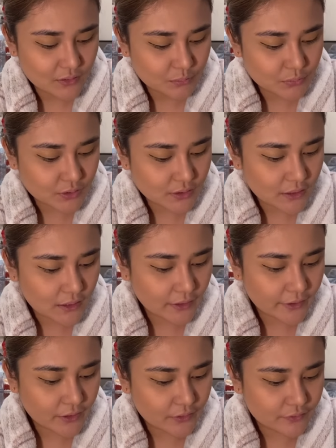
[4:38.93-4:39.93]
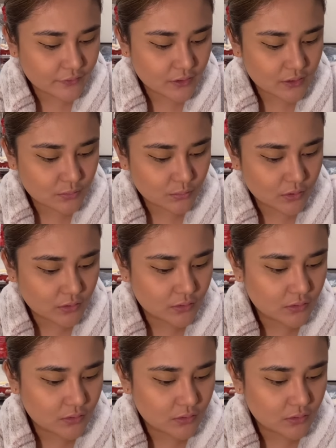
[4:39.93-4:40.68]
Buti na lang, I have this one.